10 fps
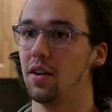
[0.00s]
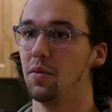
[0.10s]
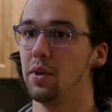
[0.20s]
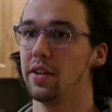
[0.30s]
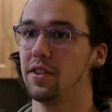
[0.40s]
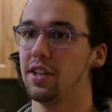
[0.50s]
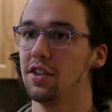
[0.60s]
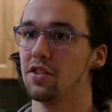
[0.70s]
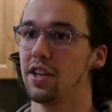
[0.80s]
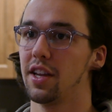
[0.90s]
One of the
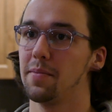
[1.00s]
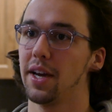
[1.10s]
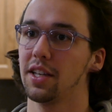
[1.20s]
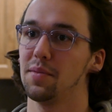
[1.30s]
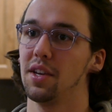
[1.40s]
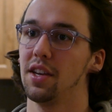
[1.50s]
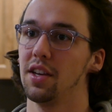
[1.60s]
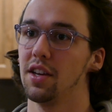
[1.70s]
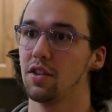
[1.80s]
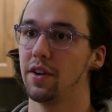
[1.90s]
teachers that impacted me
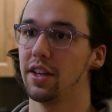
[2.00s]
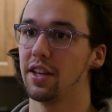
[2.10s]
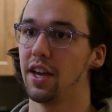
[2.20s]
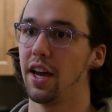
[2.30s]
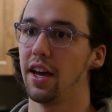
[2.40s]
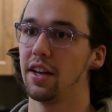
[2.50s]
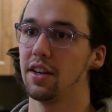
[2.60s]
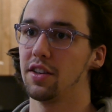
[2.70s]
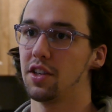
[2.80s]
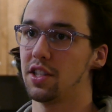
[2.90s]
greatly at
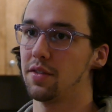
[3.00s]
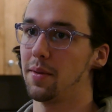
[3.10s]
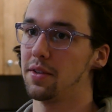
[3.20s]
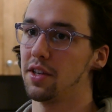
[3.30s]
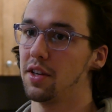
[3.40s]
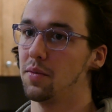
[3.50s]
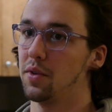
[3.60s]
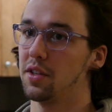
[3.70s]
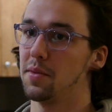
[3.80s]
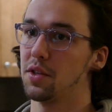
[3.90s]
Jesse Remington
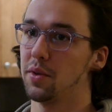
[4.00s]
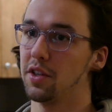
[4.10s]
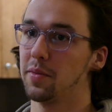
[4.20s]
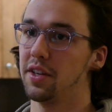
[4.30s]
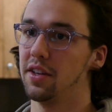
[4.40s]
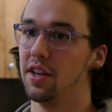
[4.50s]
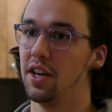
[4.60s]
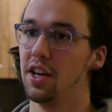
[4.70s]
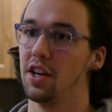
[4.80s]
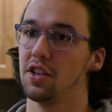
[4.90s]
was Ms. Wilderman.
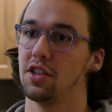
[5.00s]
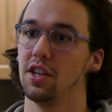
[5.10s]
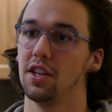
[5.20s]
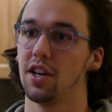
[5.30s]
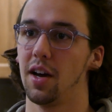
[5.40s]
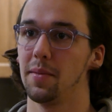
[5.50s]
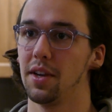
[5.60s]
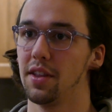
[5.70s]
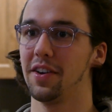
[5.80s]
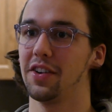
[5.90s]
She taught me
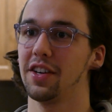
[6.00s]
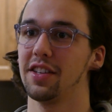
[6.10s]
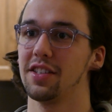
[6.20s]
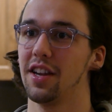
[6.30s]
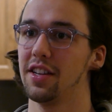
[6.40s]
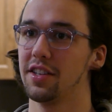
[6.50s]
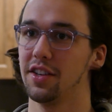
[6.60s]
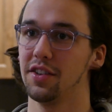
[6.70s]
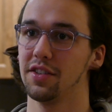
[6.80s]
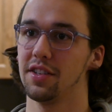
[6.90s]
very good study
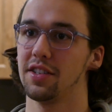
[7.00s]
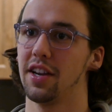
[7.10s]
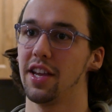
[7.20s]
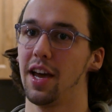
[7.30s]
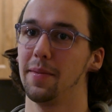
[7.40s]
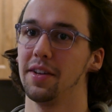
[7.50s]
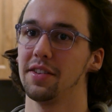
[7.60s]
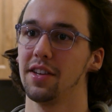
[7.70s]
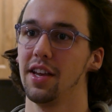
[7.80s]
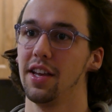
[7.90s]
skills and study
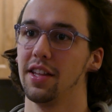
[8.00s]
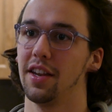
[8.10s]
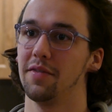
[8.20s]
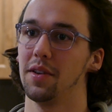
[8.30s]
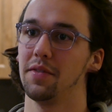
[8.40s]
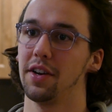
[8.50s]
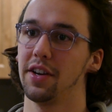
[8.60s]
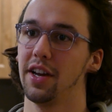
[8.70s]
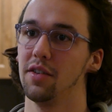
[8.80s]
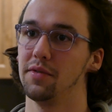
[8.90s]
habits that have been
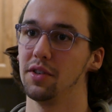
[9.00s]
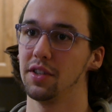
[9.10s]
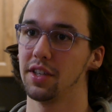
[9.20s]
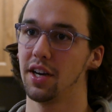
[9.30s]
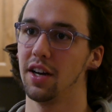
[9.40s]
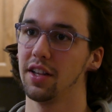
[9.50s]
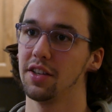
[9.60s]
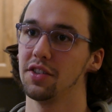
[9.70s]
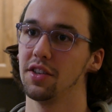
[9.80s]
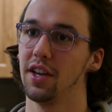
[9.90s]
very helpful in
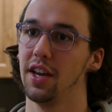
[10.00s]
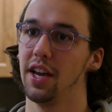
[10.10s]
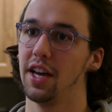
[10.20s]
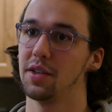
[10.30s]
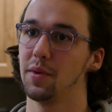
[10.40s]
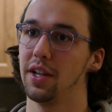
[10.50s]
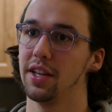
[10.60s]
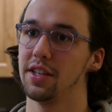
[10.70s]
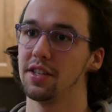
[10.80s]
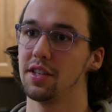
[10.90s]
college, as well
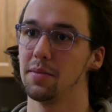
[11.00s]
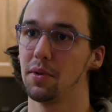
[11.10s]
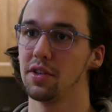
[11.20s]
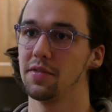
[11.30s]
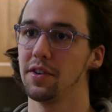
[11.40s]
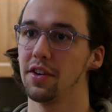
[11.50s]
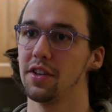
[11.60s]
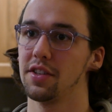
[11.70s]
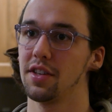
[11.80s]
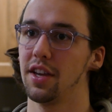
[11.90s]
as
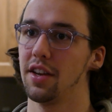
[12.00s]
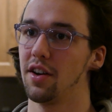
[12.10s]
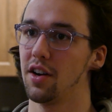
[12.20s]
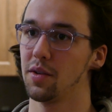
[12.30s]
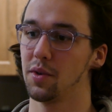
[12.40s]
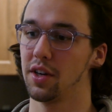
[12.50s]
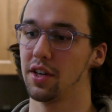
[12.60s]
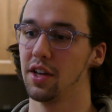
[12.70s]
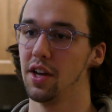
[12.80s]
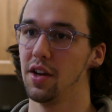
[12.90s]
perseverance and hard work
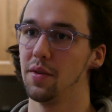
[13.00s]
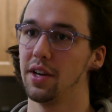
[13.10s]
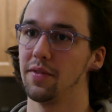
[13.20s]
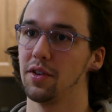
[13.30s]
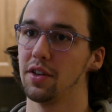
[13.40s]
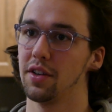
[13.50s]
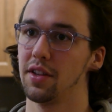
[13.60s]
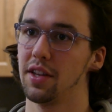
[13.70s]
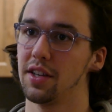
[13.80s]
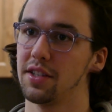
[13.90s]
whenever
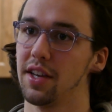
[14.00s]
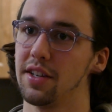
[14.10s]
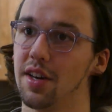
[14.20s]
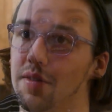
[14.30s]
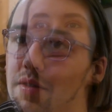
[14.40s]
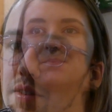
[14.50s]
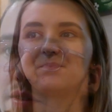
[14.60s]
things get tough.